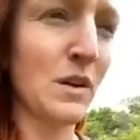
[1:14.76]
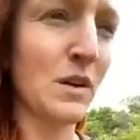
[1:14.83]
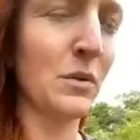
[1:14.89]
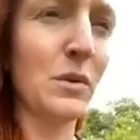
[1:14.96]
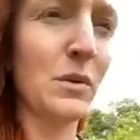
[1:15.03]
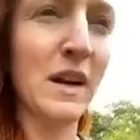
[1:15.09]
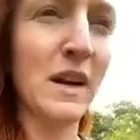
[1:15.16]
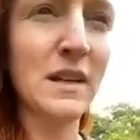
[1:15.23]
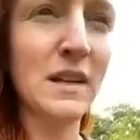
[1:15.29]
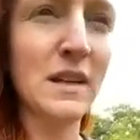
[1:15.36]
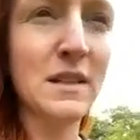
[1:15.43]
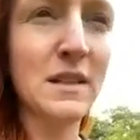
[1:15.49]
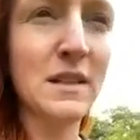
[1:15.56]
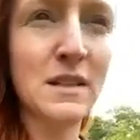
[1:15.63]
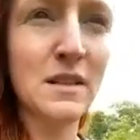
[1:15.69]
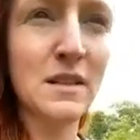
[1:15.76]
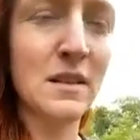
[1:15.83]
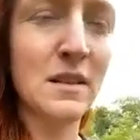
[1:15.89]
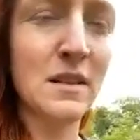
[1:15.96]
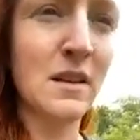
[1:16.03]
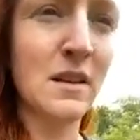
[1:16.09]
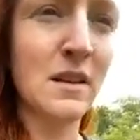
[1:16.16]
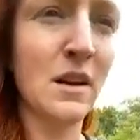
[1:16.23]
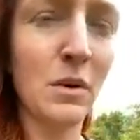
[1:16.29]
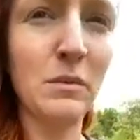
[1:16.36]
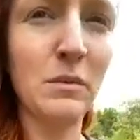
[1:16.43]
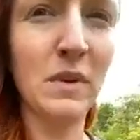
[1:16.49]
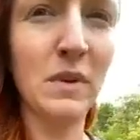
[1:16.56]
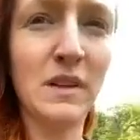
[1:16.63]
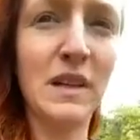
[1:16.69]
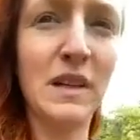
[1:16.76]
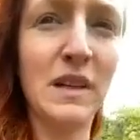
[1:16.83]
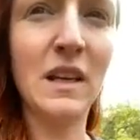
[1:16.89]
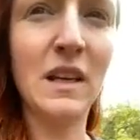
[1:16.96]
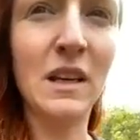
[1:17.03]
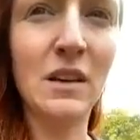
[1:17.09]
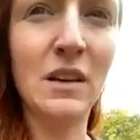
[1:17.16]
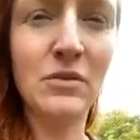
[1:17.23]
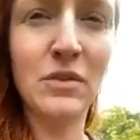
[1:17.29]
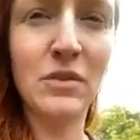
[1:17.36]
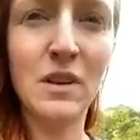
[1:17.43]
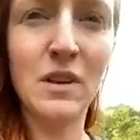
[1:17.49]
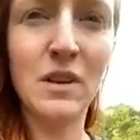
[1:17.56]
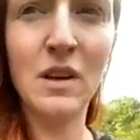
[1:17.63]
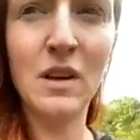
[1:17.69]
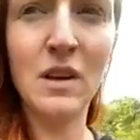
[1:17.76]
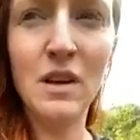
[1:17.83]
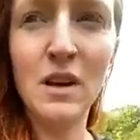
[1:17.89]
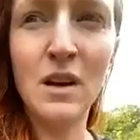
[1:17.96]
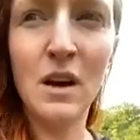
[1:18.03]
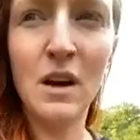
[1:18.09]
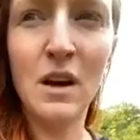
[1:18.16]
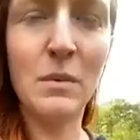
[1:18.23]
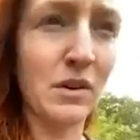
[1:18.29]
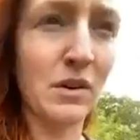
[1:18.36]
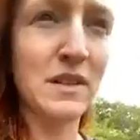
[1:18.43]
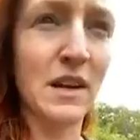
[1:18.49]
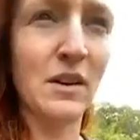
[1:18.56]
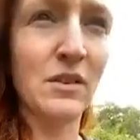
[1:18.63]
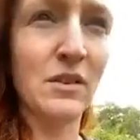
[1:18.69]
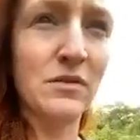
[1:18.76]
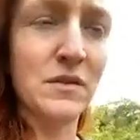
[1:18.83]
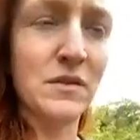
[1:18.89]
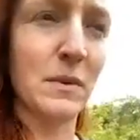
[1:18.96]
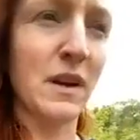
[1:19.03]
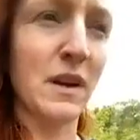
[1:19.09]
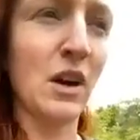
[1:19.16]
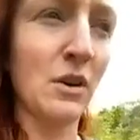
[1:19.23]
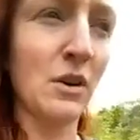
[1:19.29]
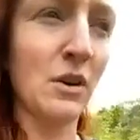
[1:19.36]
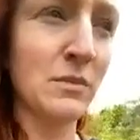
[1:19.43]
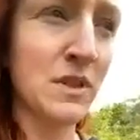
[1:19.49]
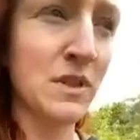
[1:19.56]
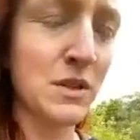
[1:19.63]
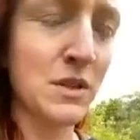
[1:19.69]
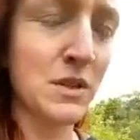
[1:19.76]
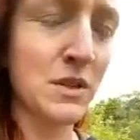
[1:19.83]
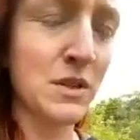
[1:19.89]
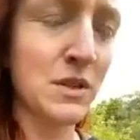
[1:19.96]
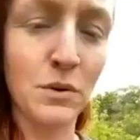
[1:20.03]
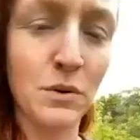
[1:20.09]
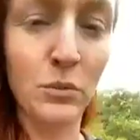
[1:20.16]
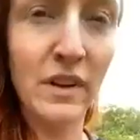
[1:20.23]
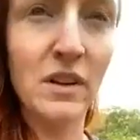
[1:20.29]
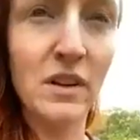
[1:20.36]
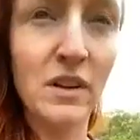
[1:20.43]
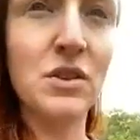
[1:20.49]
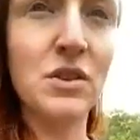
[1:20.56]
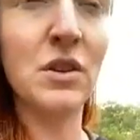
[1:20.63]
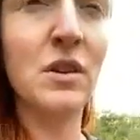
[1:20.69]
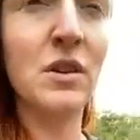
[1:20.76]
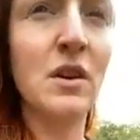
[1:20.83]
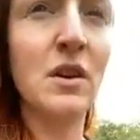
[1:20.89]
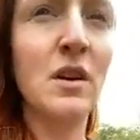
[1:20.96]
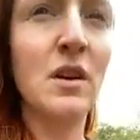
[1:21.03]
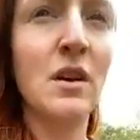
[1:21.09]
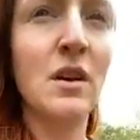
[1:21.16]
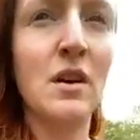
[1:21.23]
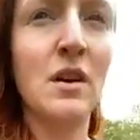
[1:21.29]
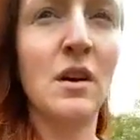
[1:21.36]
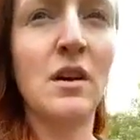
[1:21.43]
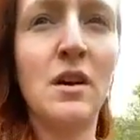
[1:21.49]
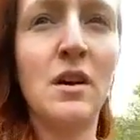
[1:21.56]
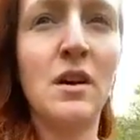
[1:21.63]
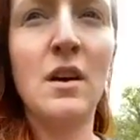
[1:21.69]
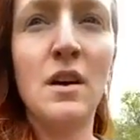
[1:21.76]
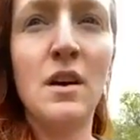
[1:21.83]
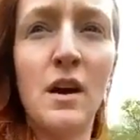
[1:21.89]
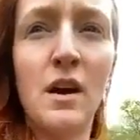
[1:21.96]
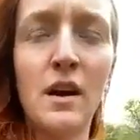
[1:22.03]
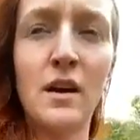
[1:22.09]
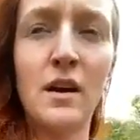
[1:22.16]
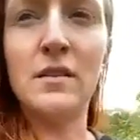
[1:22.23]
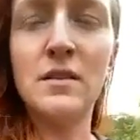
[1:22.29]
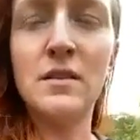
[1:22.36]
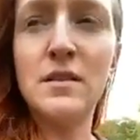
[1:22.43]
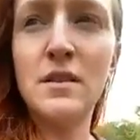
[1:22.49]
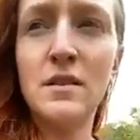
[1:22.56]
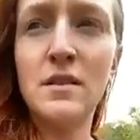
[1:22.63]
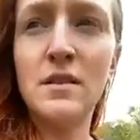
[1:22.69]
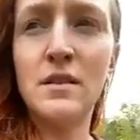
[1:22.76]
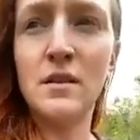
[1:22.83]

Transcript: race, what we believe about ourselves when it comes to our own privilege, and